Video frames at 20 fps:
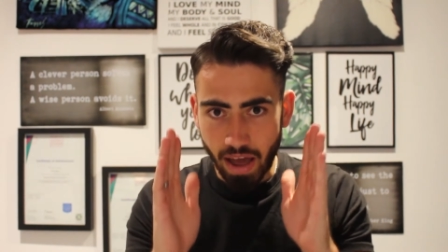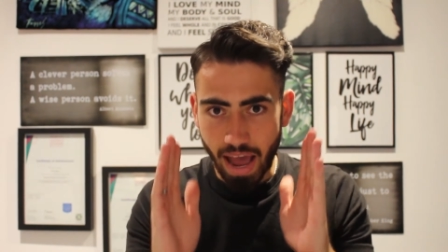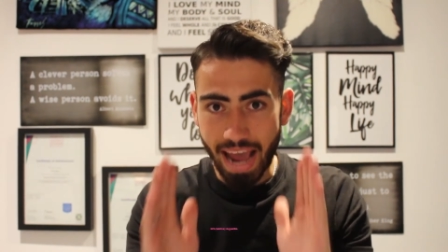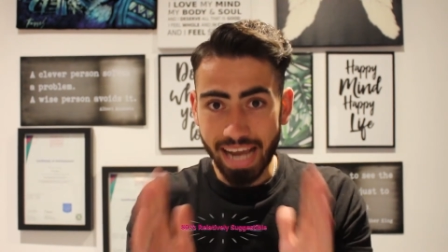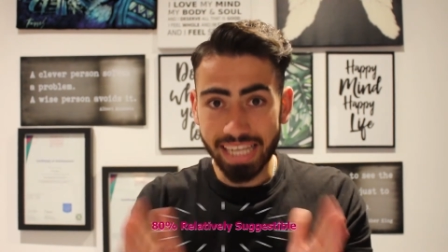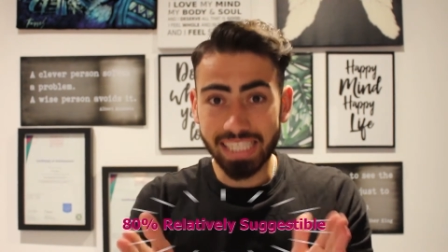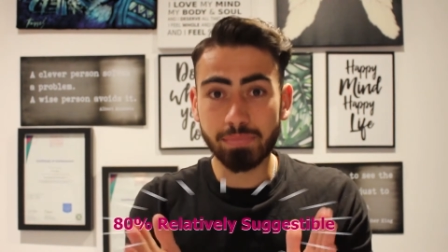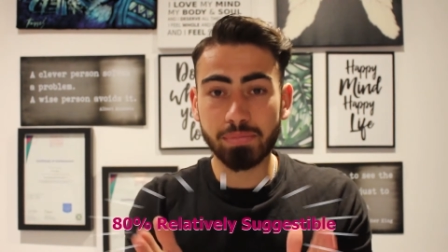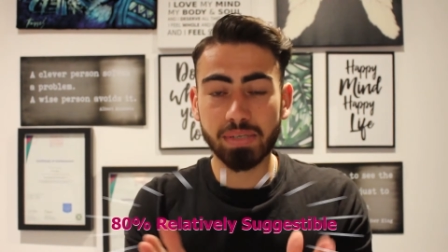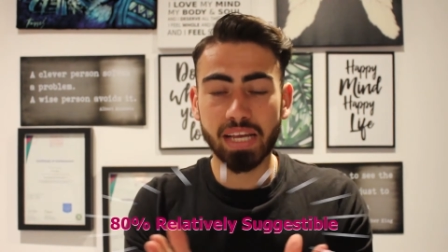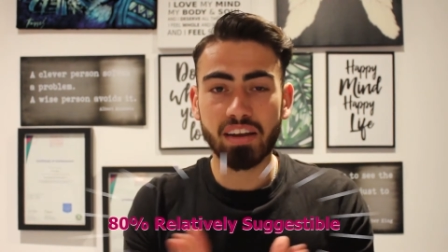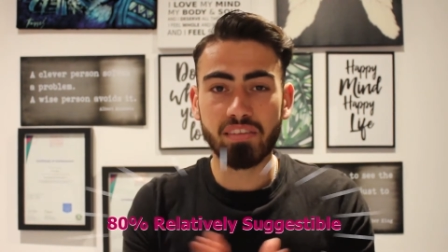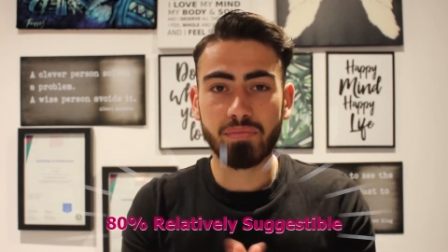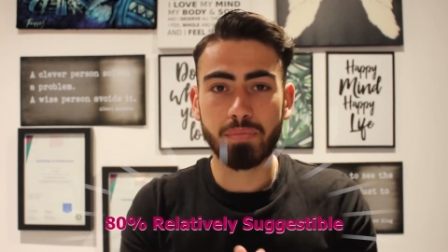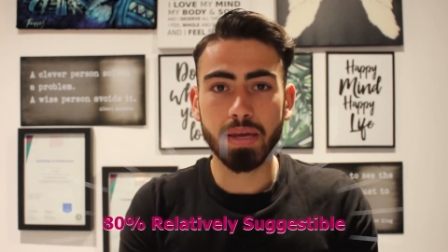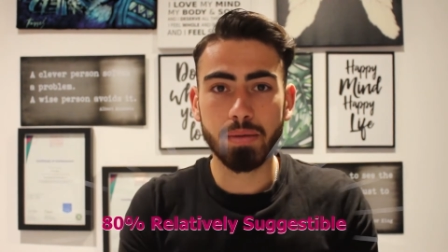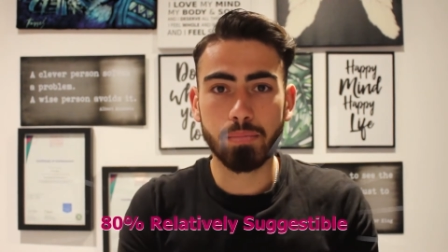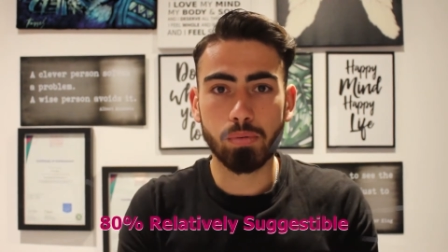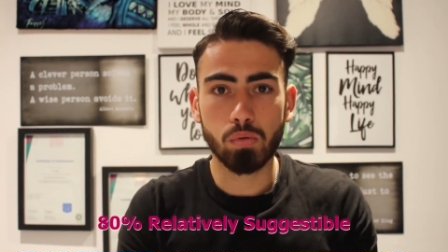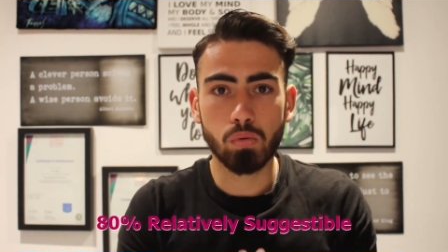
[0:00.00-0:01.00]
80% of
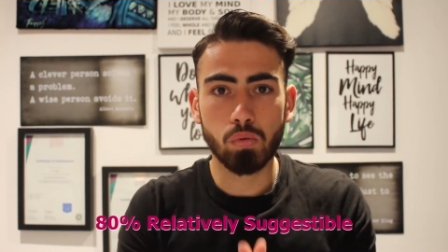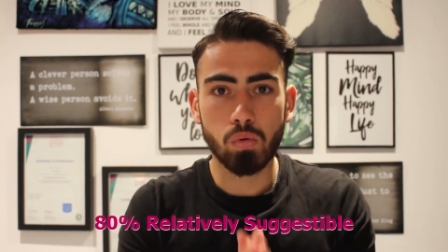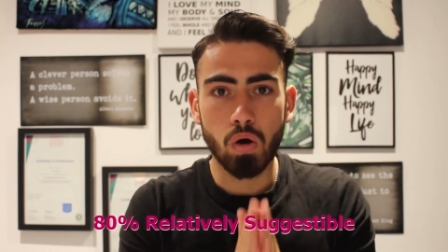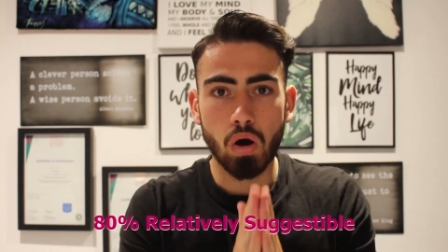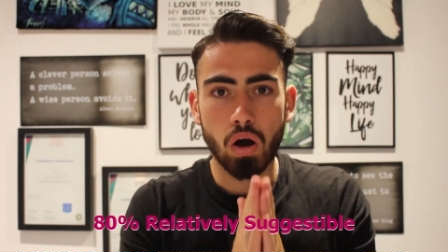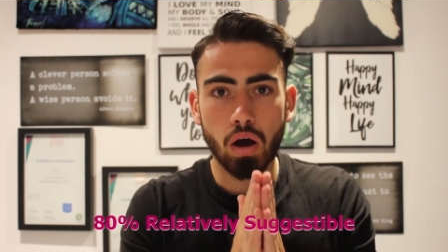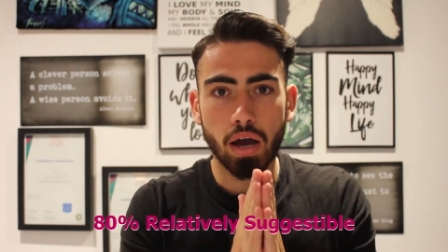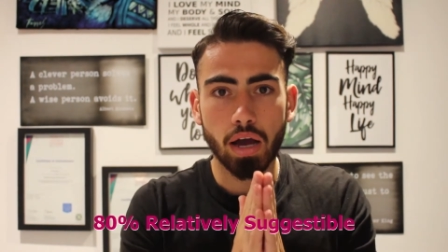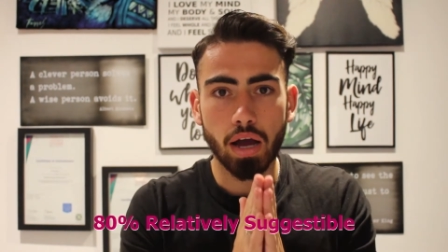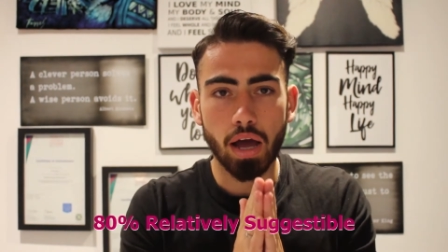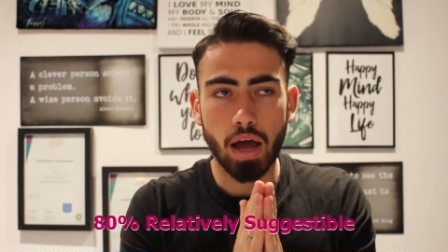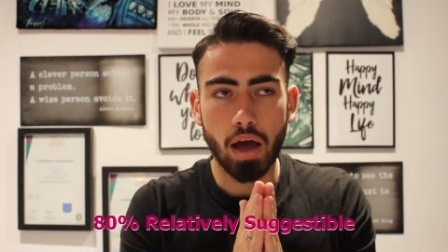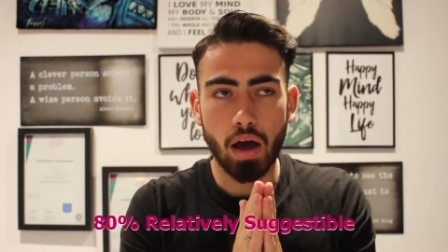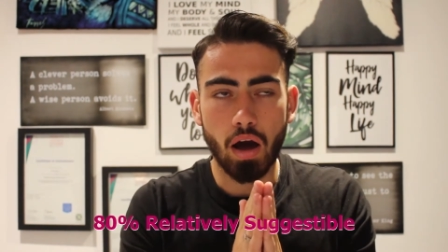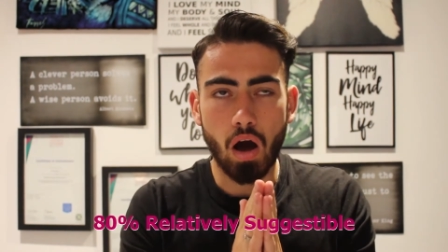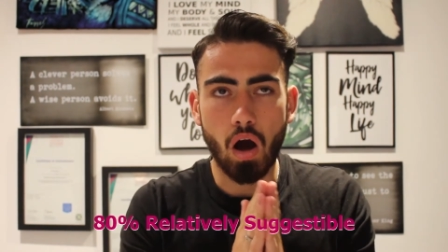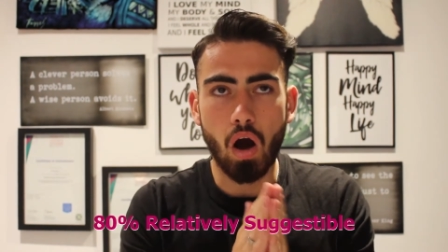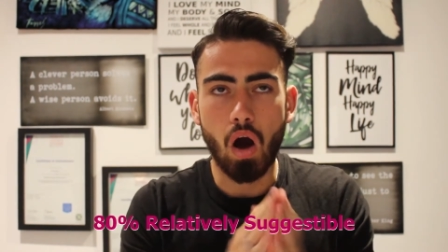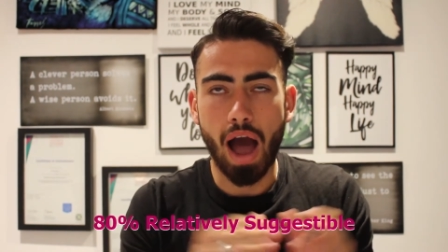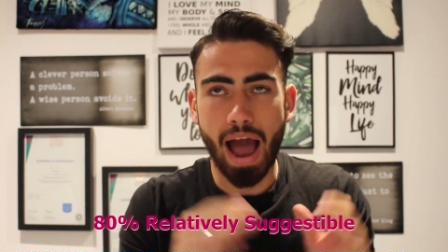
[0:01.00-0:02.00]
people
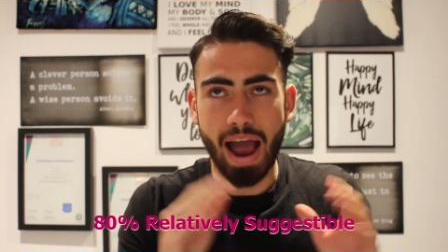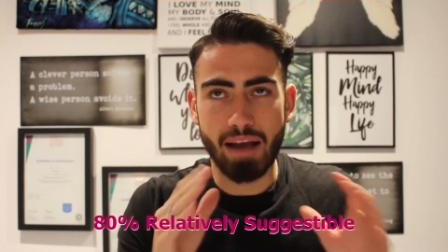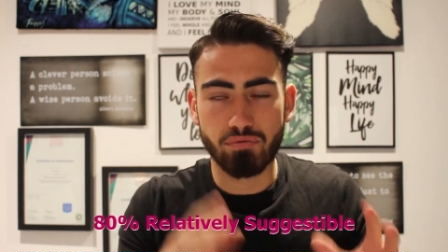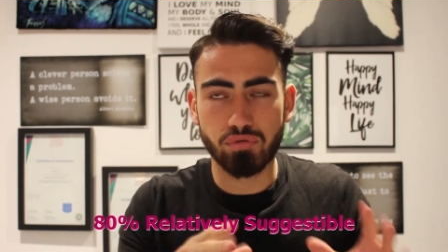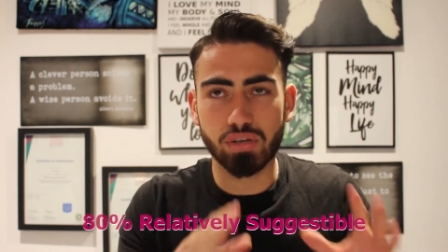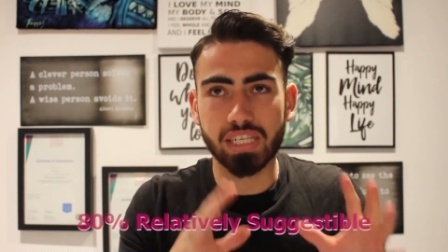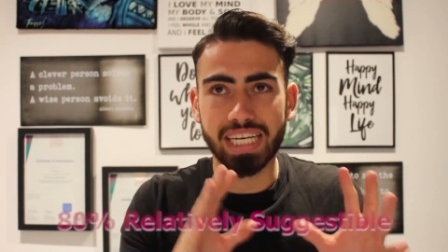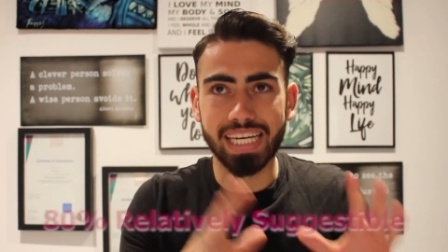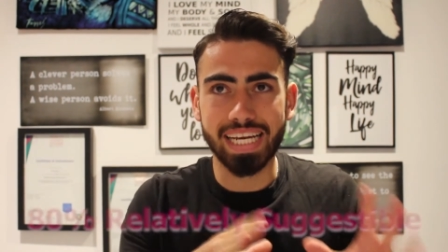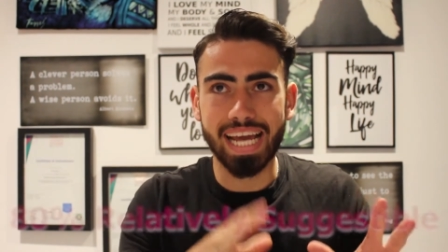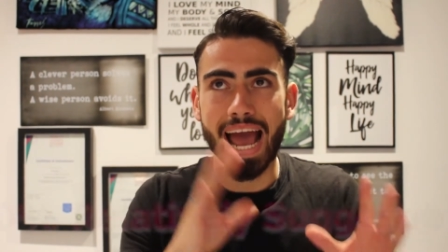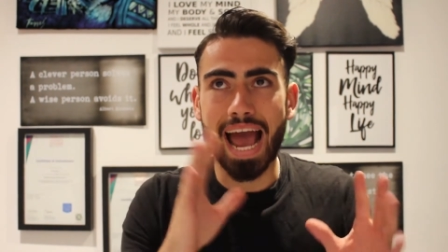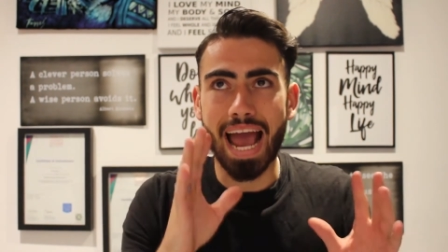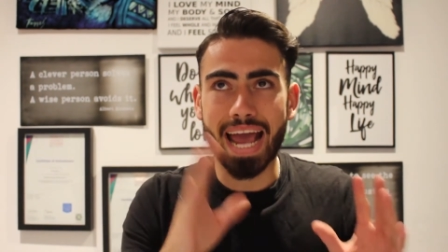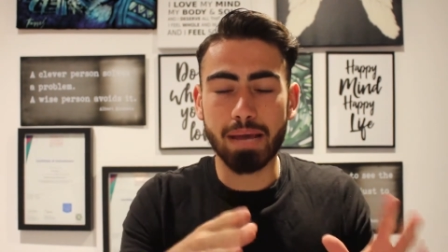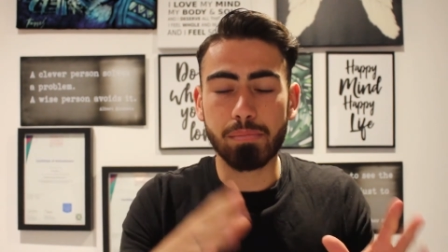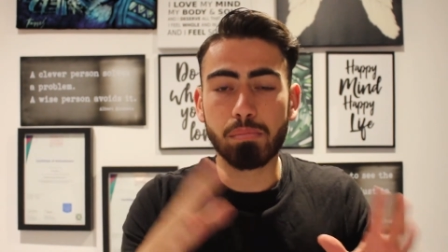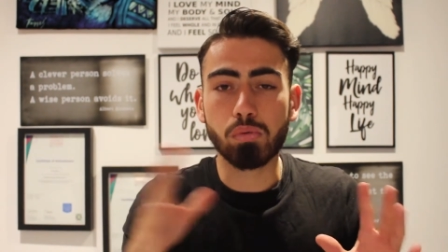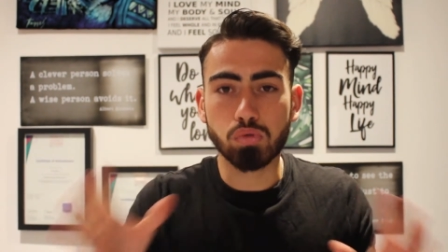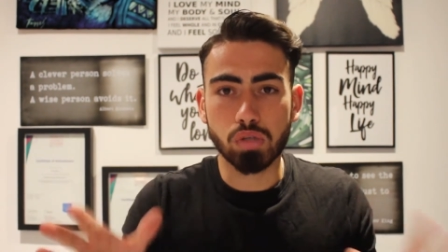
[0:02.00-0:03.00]
are averagely
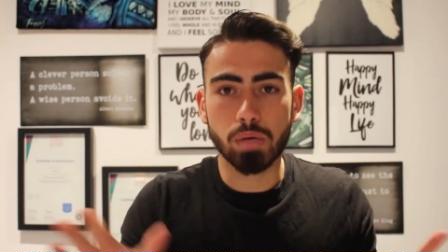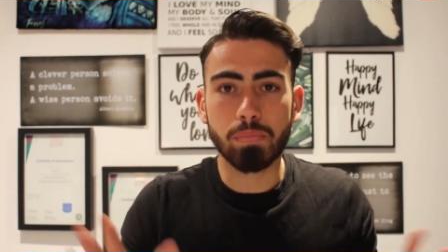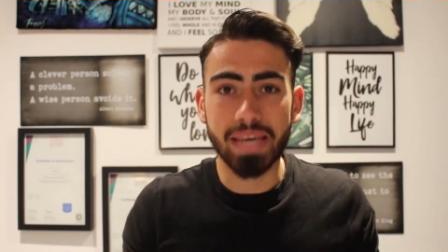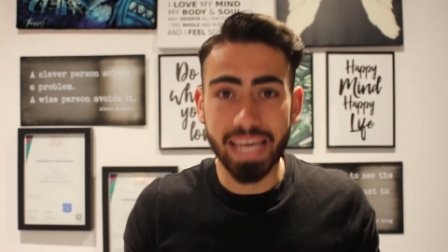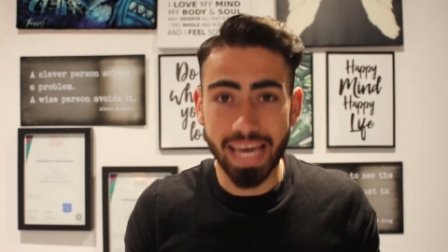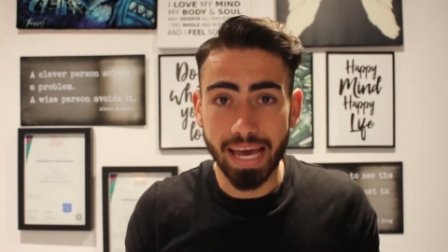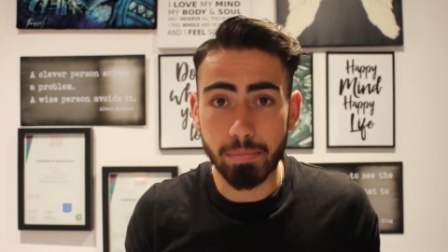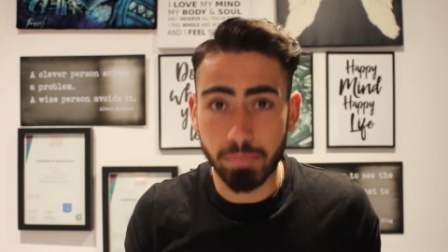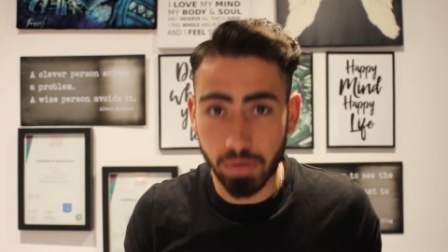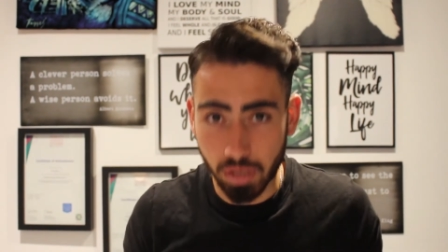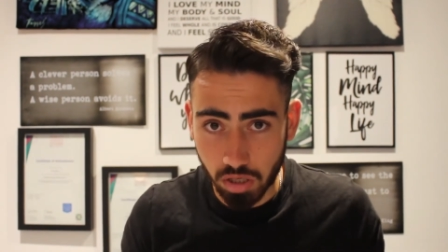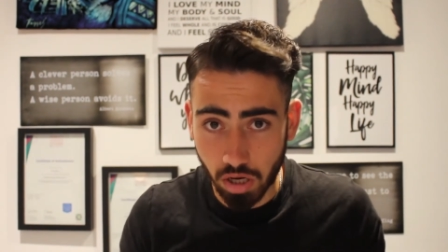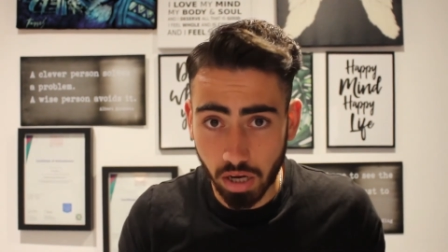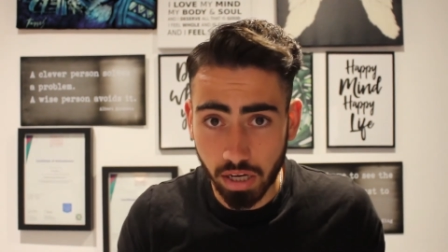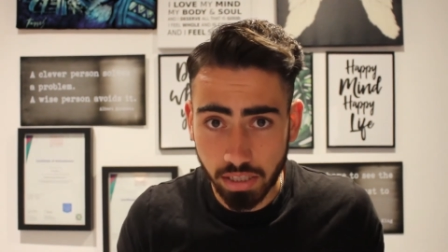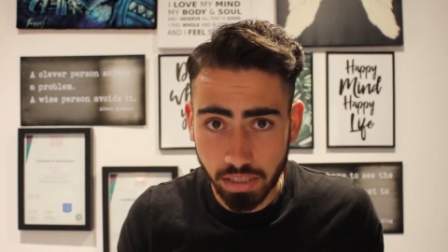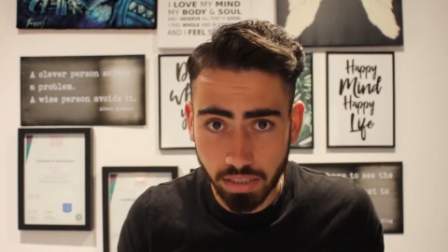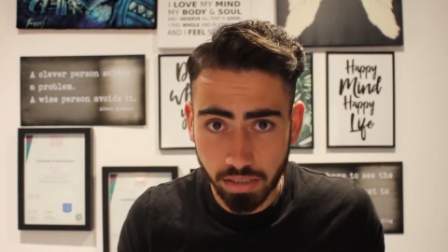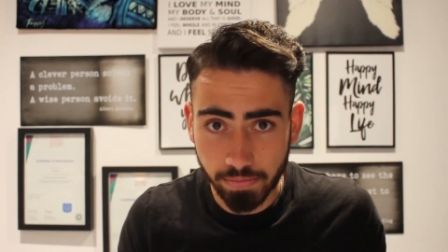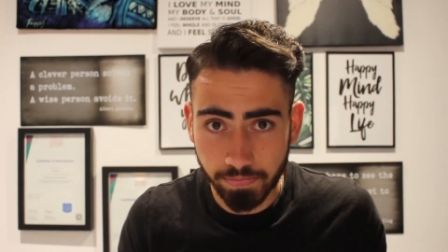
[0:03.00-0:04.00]
able to be
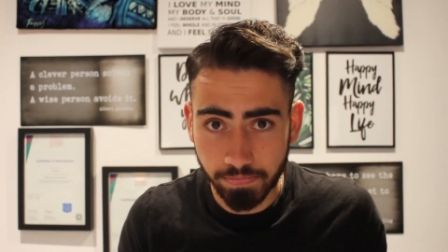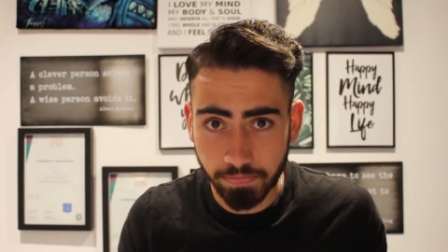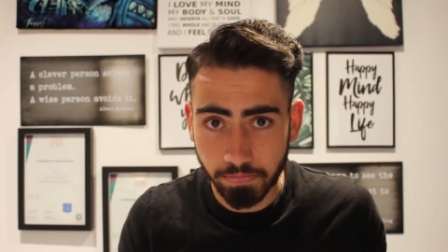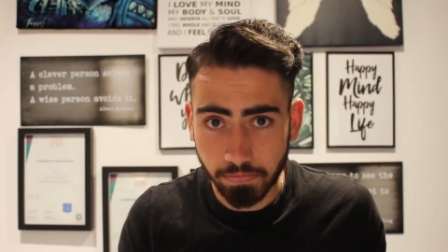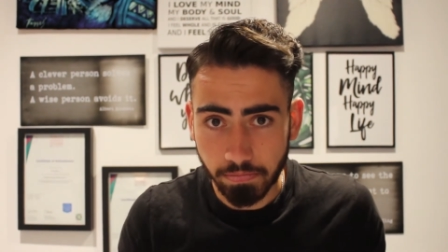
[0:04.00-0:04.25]
hypnotized,